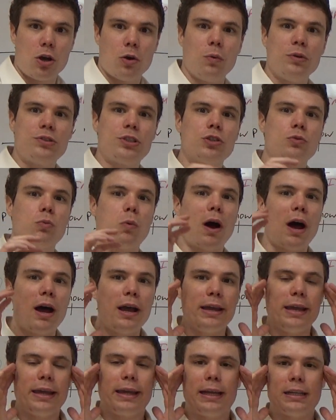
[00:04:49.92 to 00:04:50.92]
which is
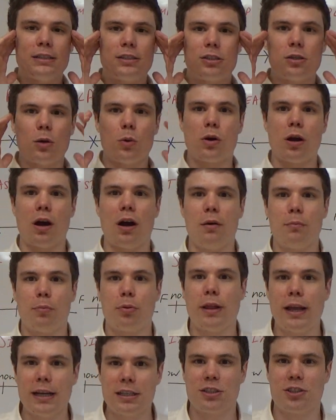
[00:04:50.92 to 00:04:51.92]
why it gets so
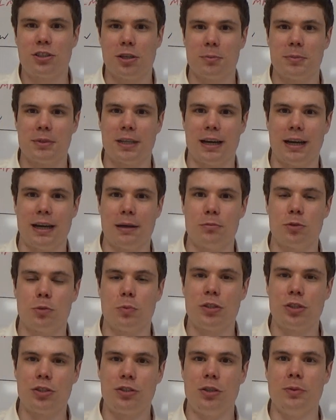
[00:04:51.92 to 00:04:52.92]
complex sometimes
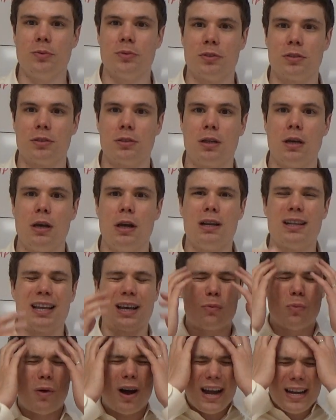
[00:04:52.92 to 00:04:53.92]
with students.
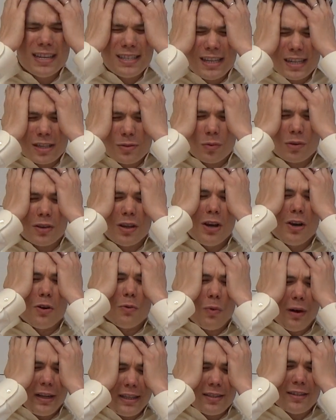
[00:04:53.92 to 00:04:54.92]
Like, why is this one?
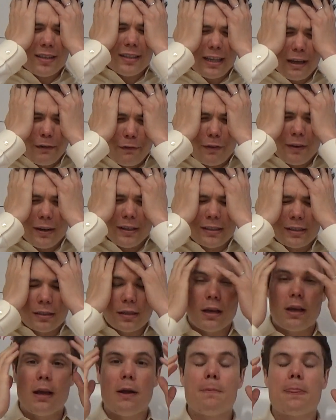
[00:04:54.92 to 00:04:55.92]
What's the
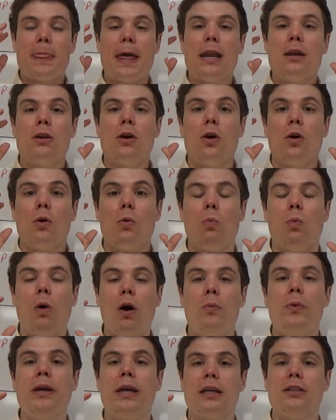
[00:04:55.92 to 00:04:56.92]
difference? And
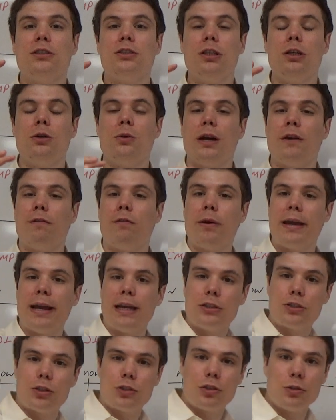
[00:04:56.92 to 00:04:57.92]
what we can do if we
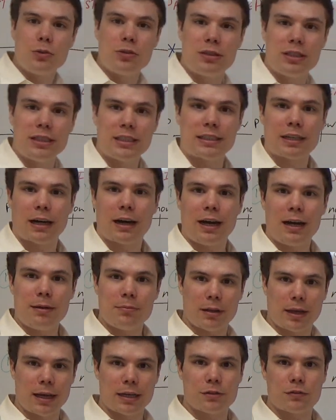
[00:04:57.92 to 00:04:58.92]
introduce these
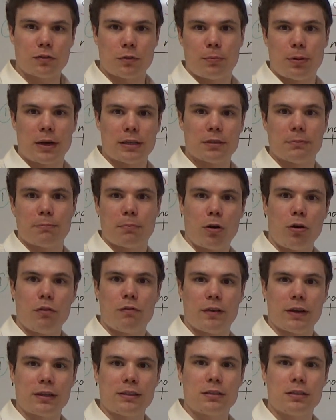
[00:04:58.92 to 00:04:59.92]
timelines for present
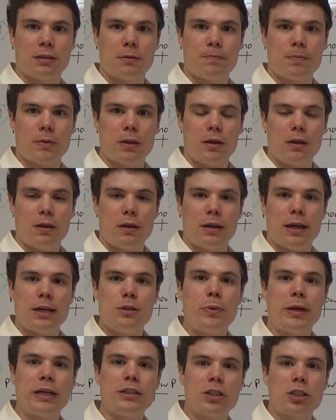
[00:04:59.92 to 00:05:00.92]
perfect is
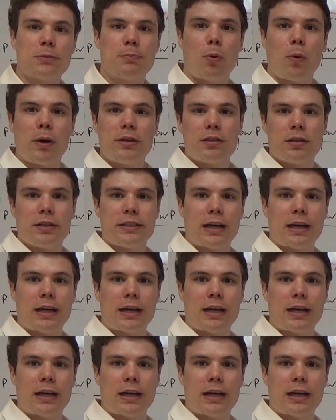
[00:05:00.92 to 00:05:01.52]
we can just point to the